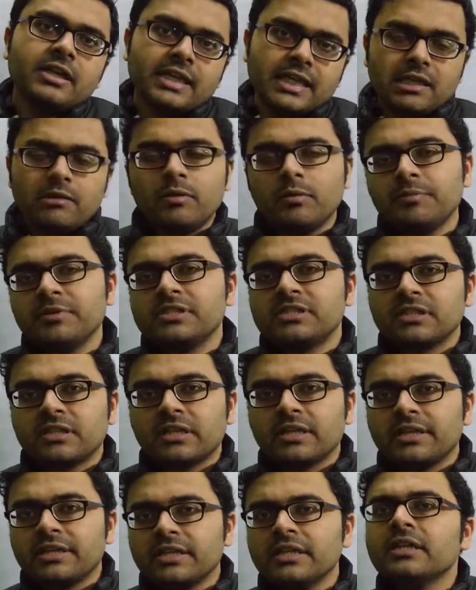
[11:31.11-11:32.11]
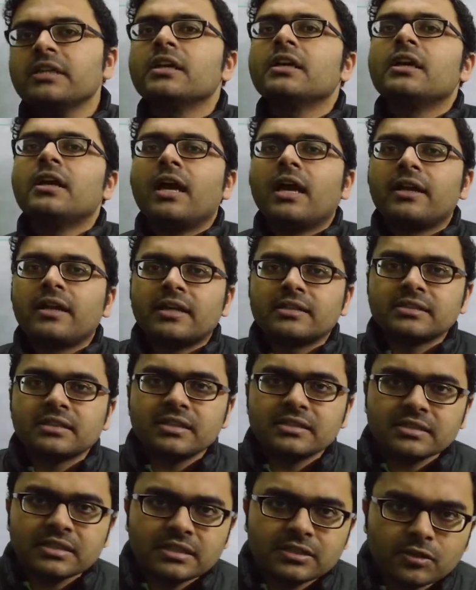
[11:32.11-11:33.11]
EMF is generated, and as a
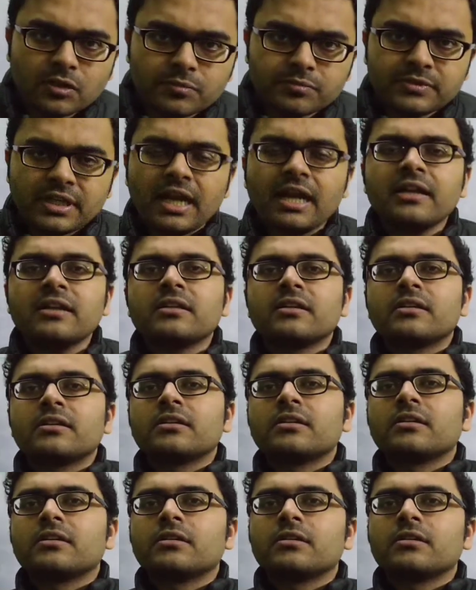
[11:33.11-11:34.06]
result of that,